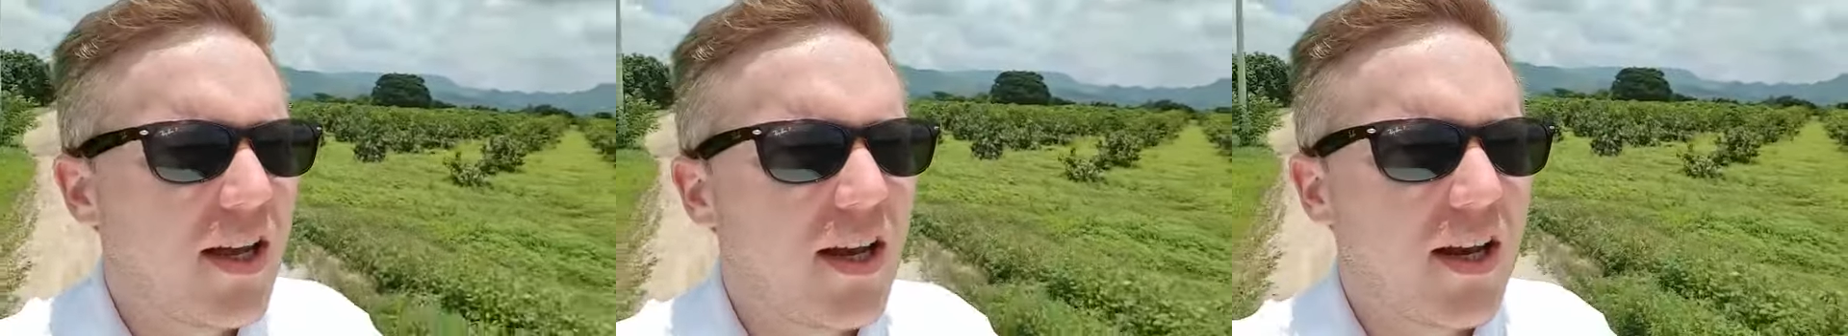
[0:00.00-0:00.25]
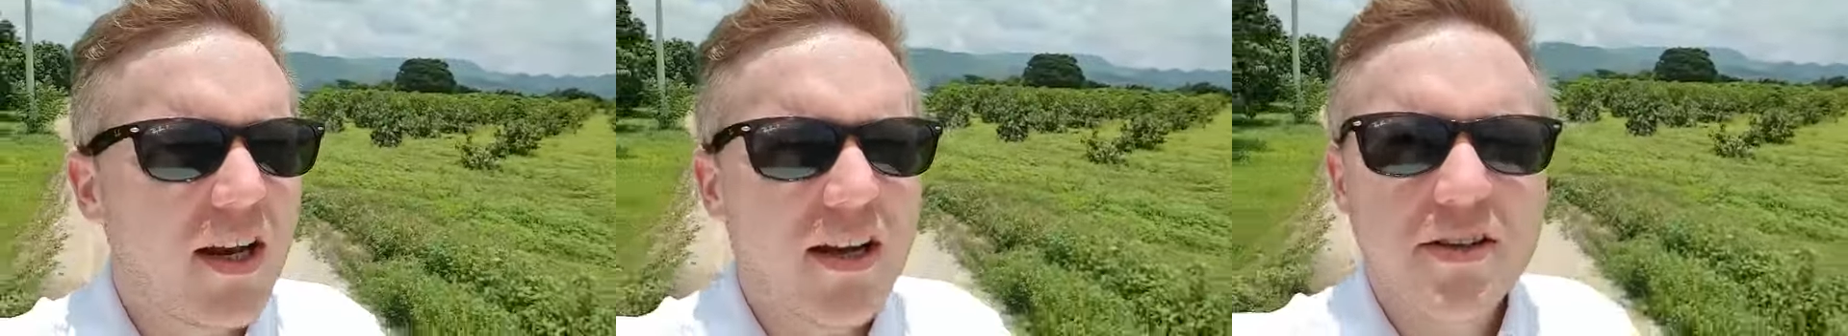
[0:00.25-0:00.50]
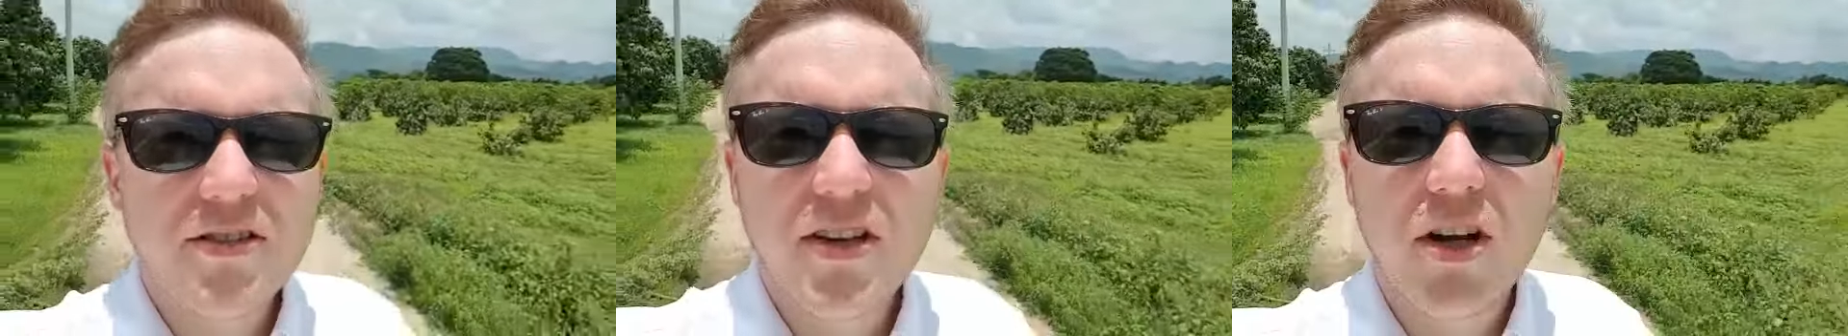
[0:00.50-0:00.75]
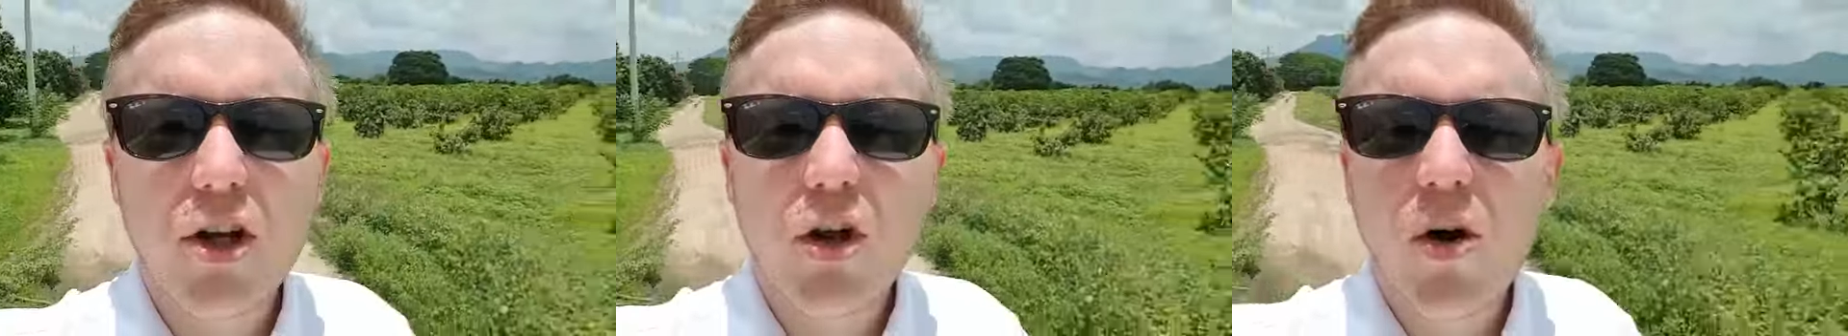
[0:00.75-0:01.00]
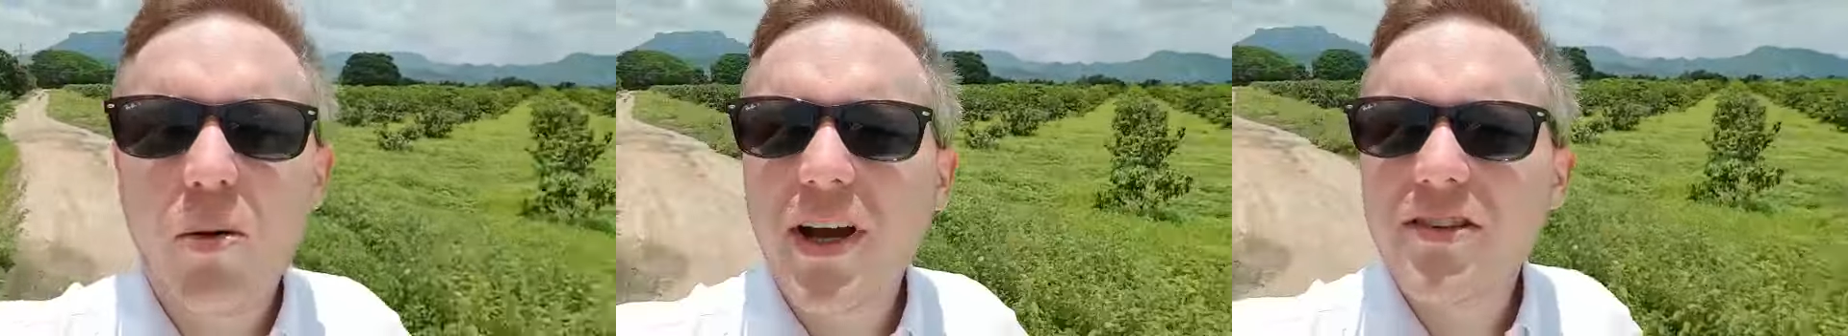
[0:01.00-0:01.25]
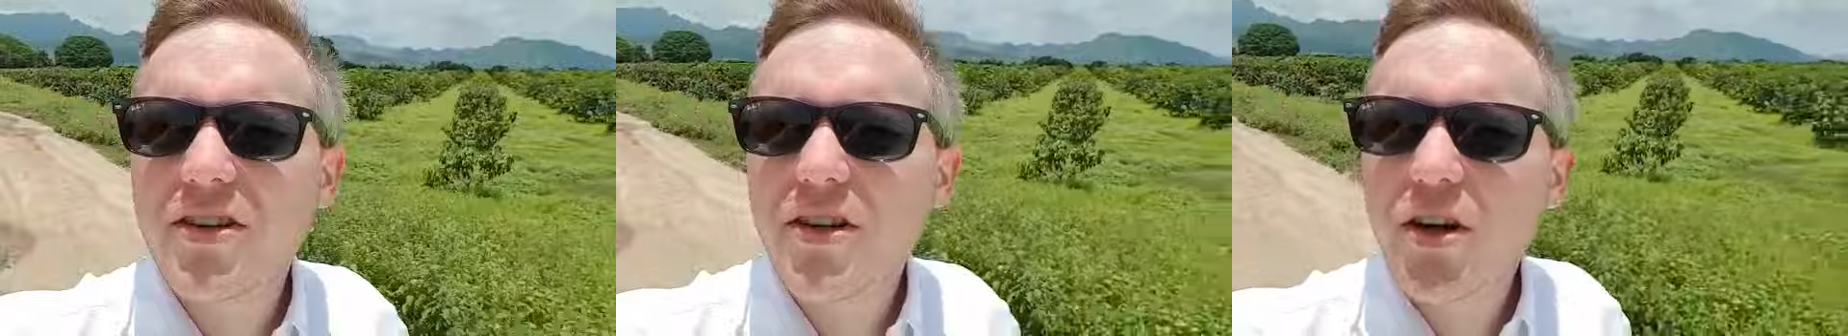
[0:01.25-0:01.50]
in uh, Sinaloa,
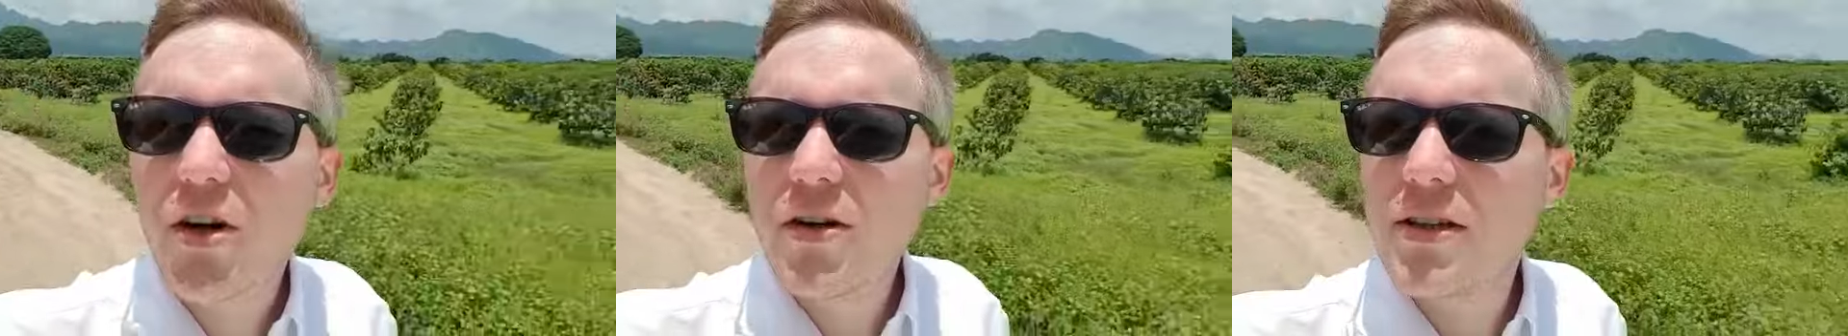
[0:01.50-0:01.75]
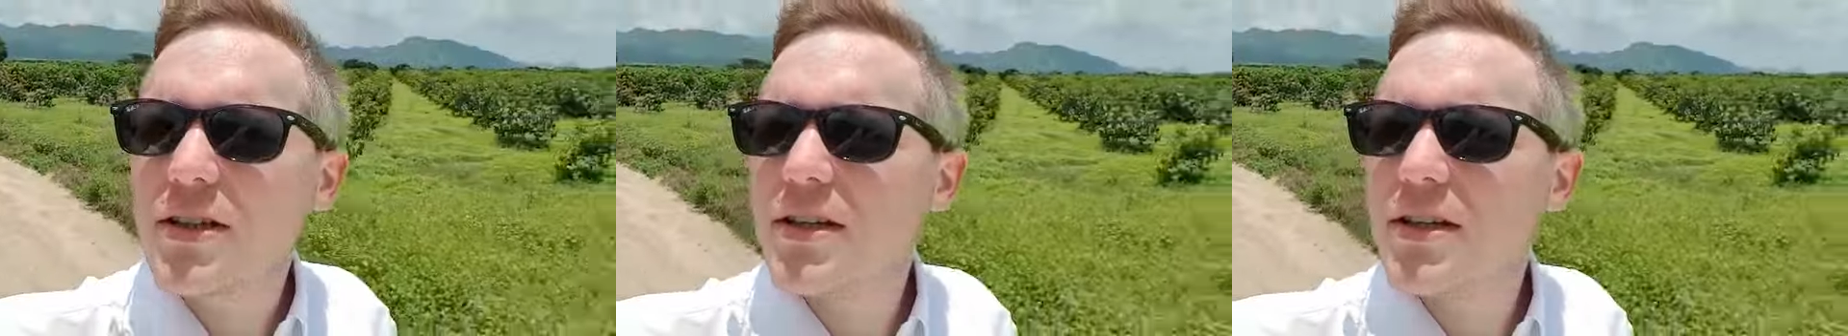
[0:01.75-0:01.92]
Mexico,